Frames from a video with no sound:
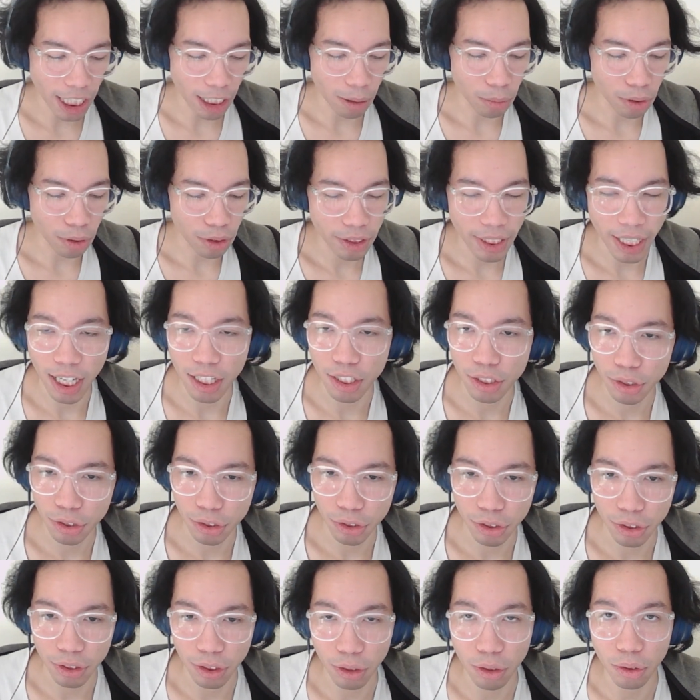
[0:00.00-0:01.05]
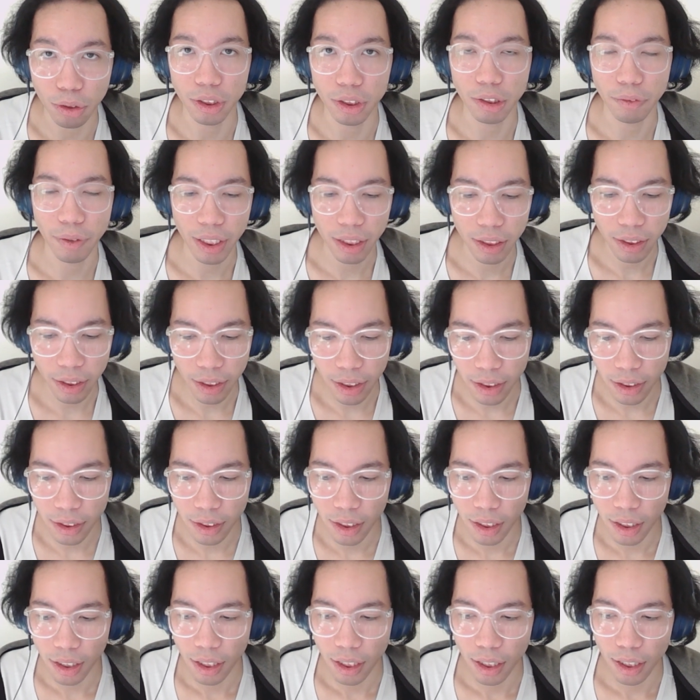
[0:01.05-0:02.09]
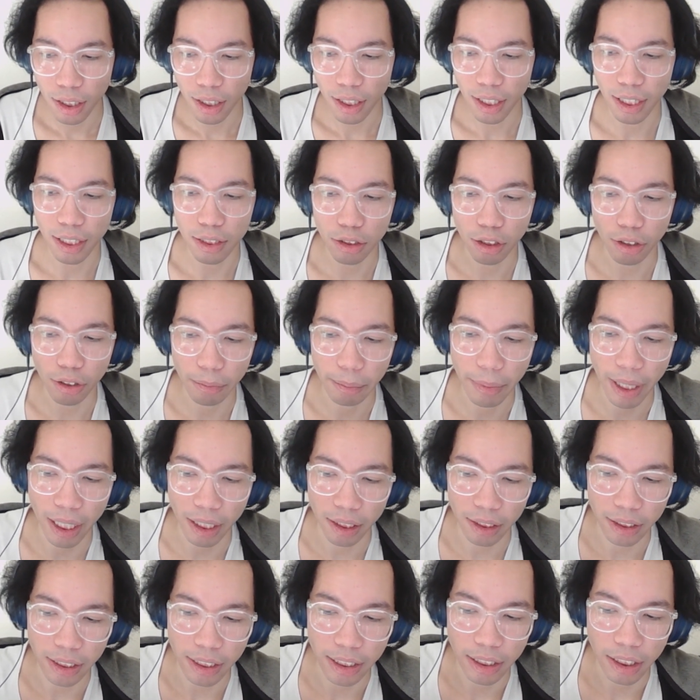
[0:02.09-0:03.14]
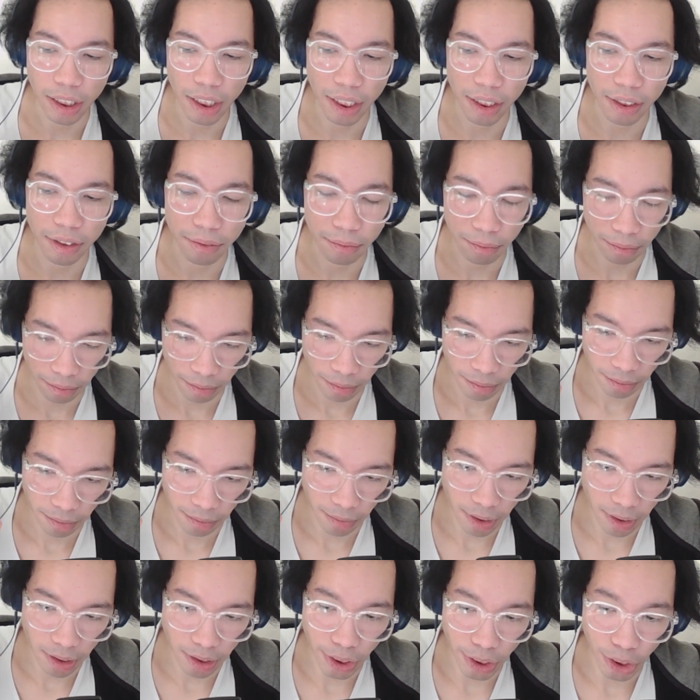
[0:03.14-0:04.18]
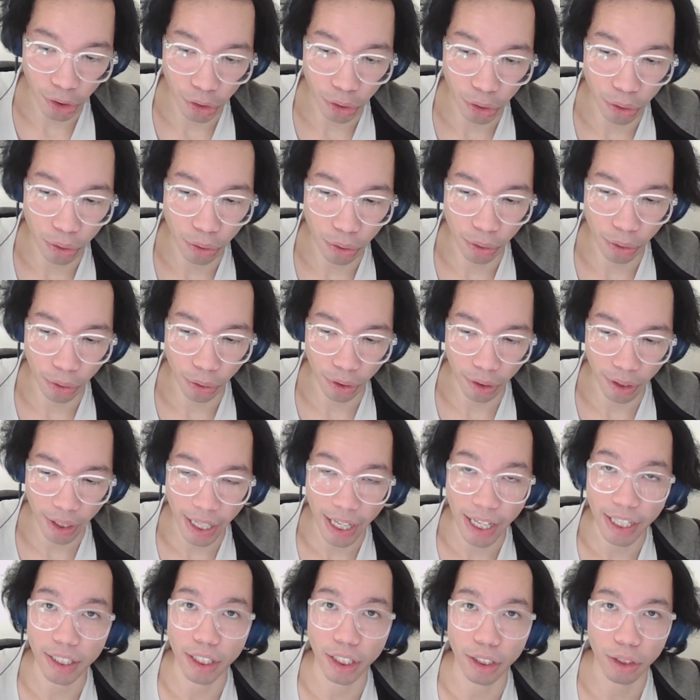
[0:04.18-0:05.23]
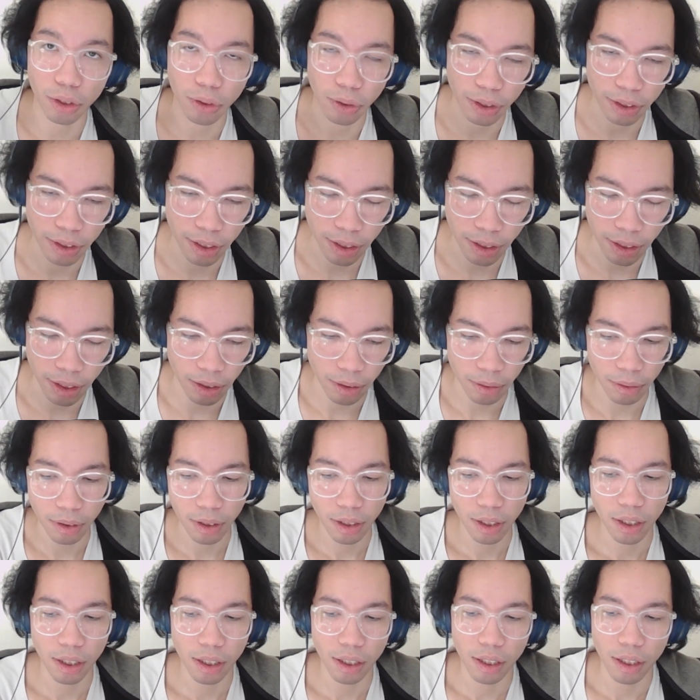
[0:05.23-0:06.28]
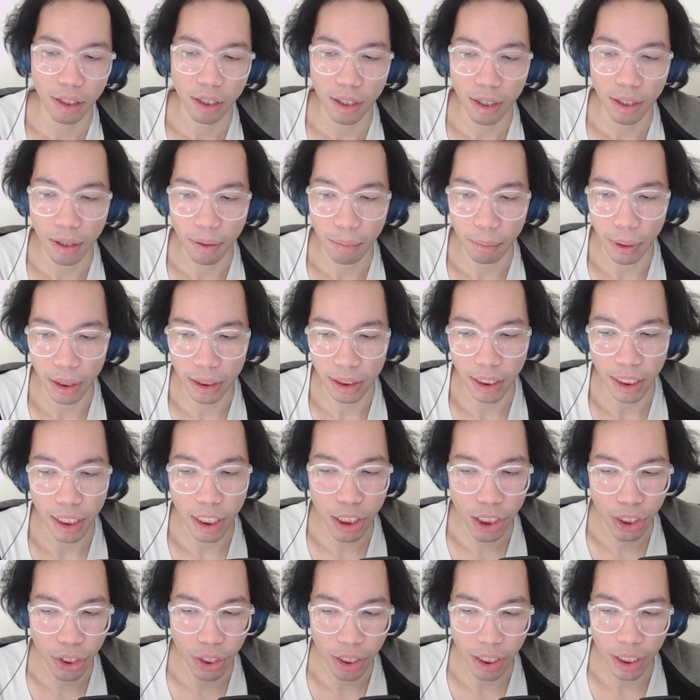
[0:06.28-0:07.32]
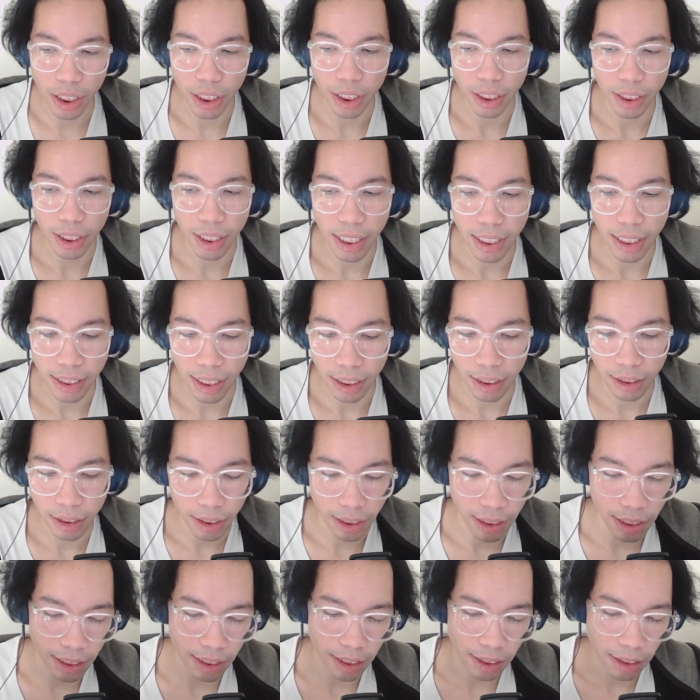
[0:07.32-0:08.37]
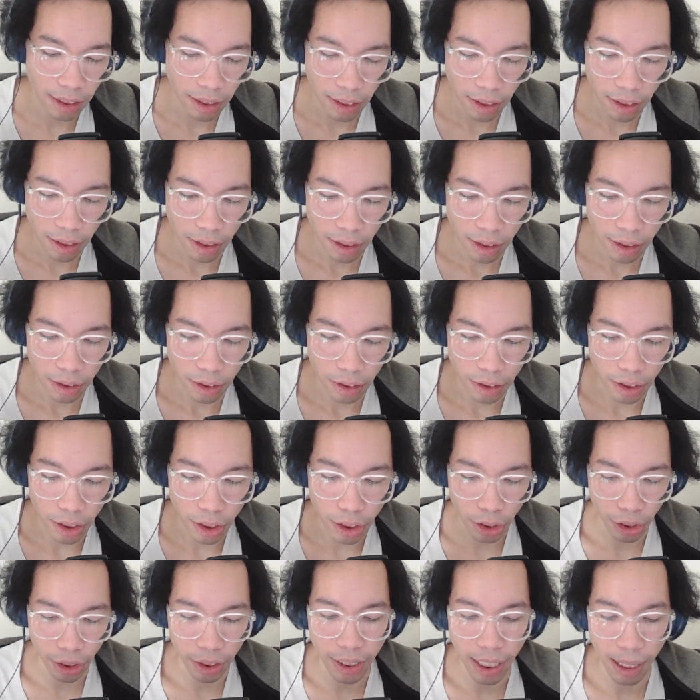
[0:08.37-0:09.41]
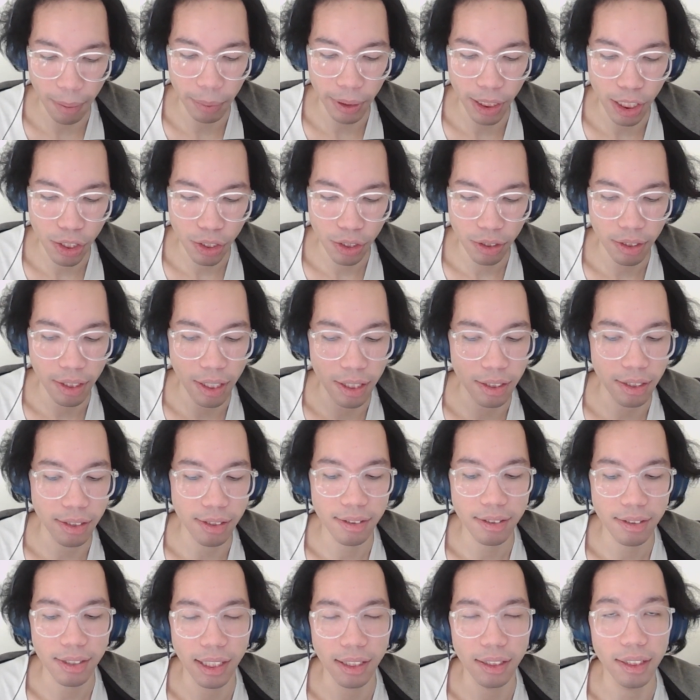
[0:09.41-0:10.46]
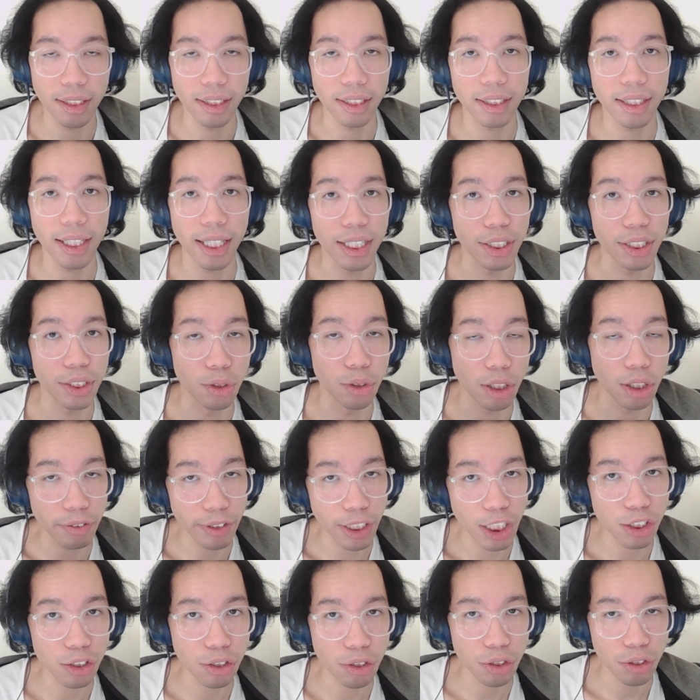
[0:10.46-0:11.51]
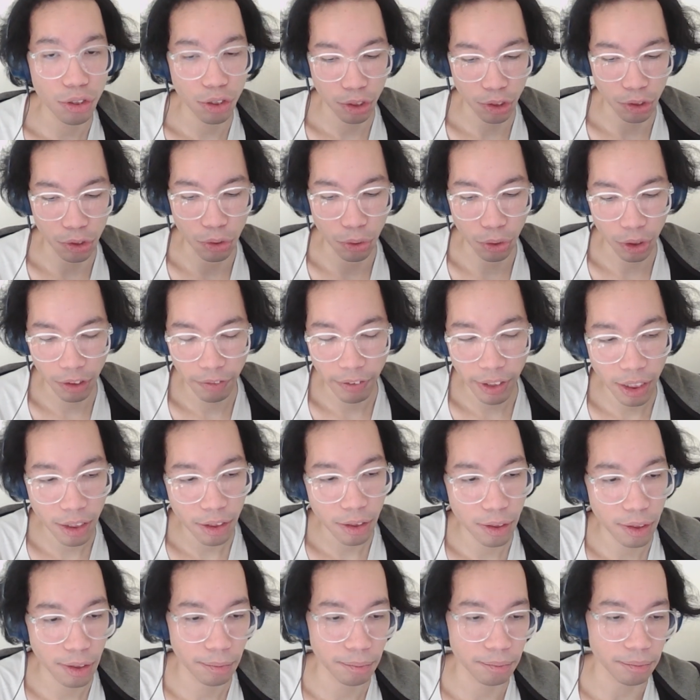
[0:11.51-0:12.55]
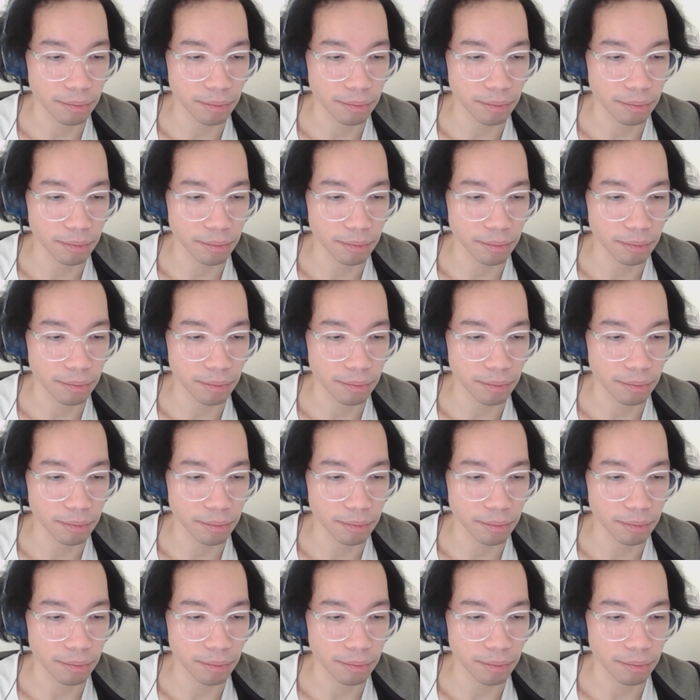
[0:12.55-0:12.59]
to answer the call directly, it is automatically then sent to your AI call assistant. But the issue here is that the current application isn't sending a notifications to your device.